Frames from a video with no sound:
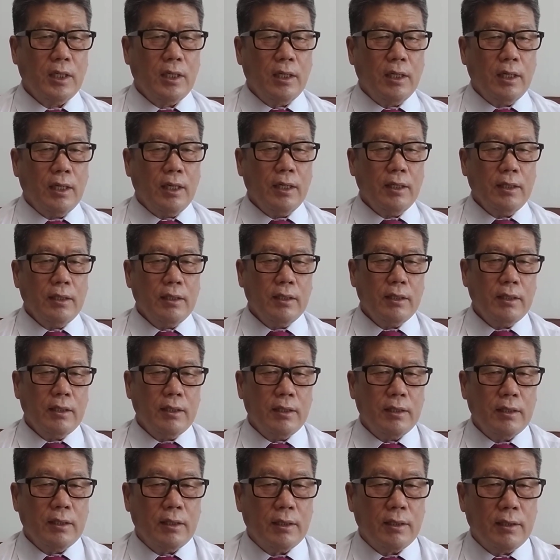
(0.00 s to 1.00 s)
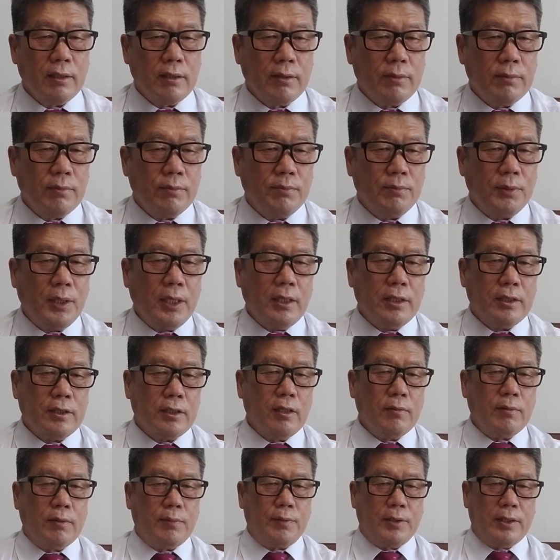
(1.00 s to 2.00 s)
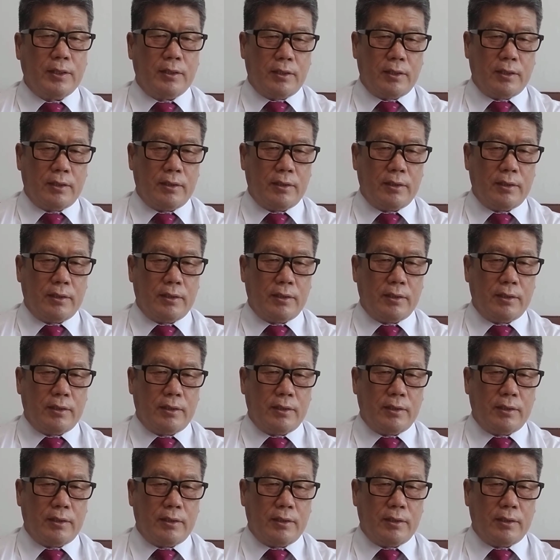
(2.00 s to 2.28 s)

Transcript: And bank server fund,